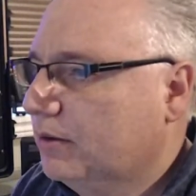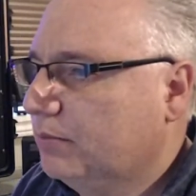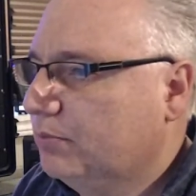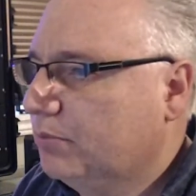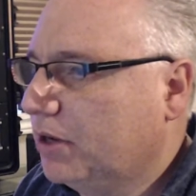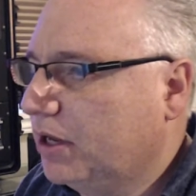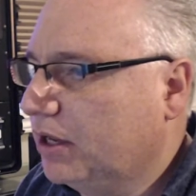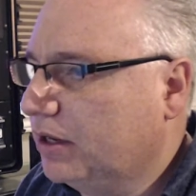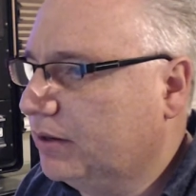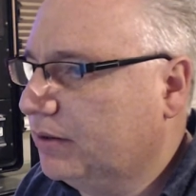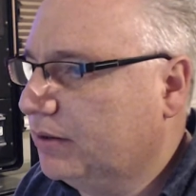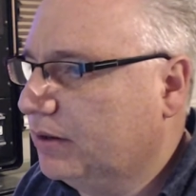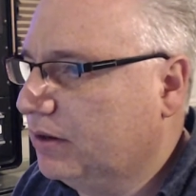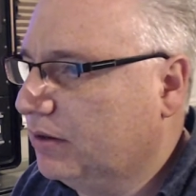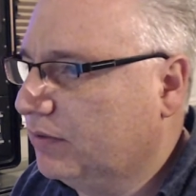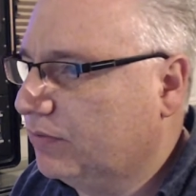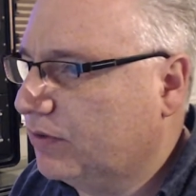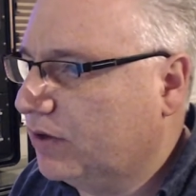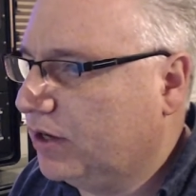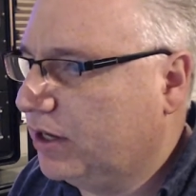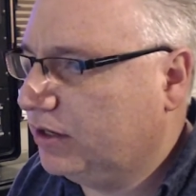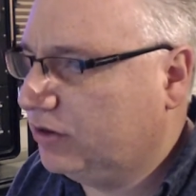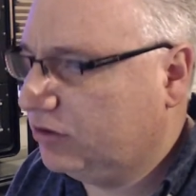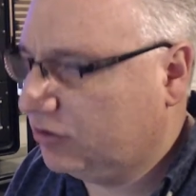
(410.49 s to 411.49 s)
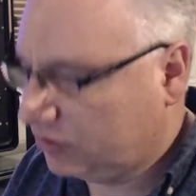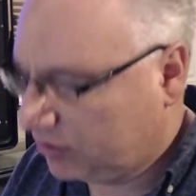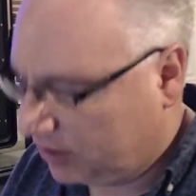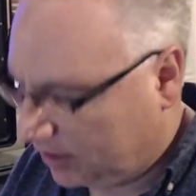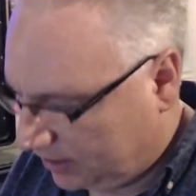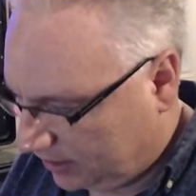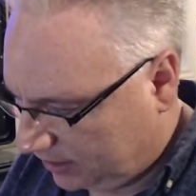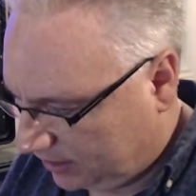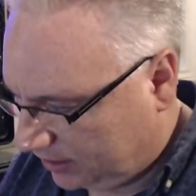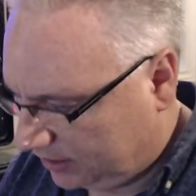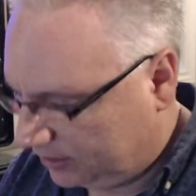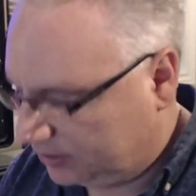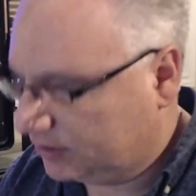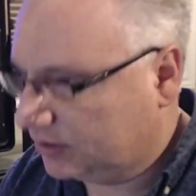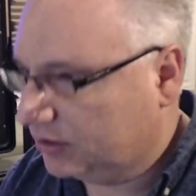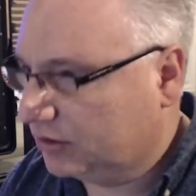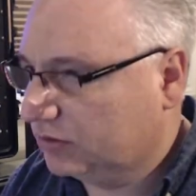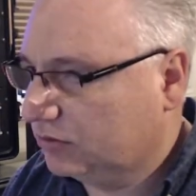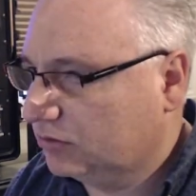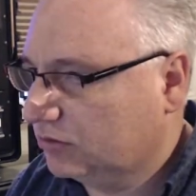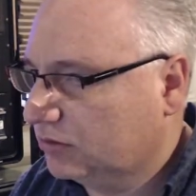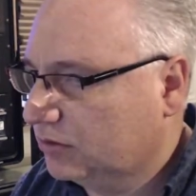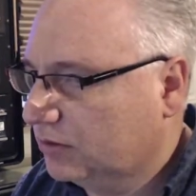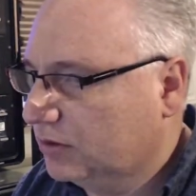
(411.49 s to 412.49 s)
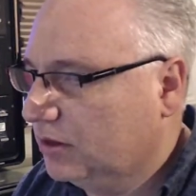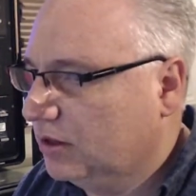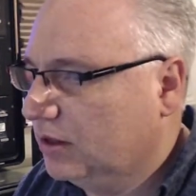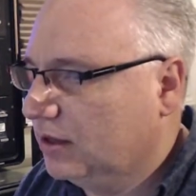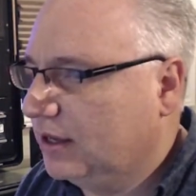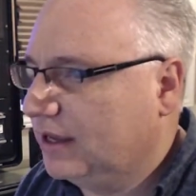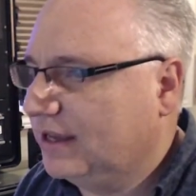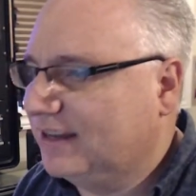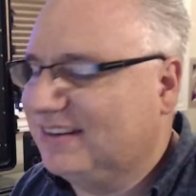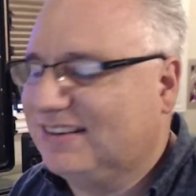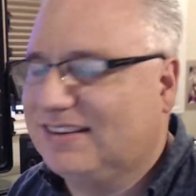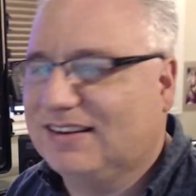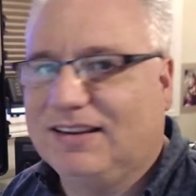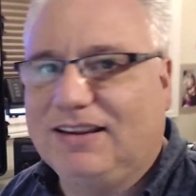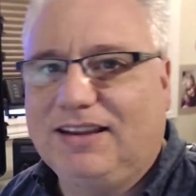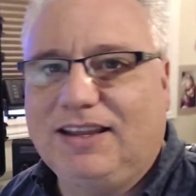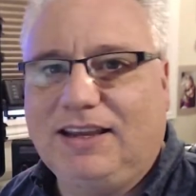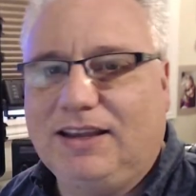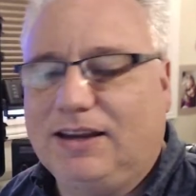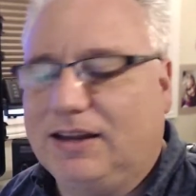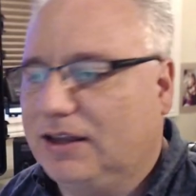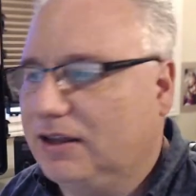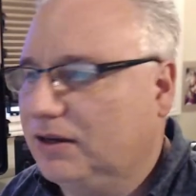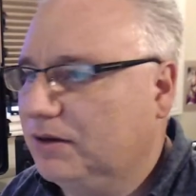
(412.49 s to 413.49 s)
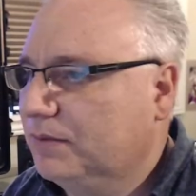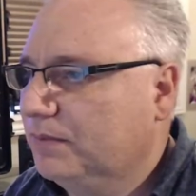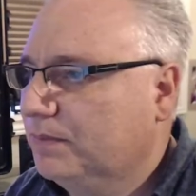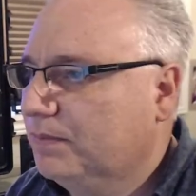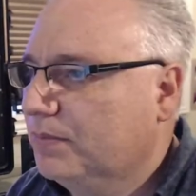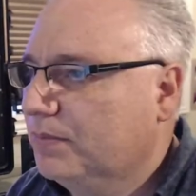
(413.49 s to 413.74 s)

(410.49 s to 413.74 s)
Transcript: But if I just highlight this and delete it,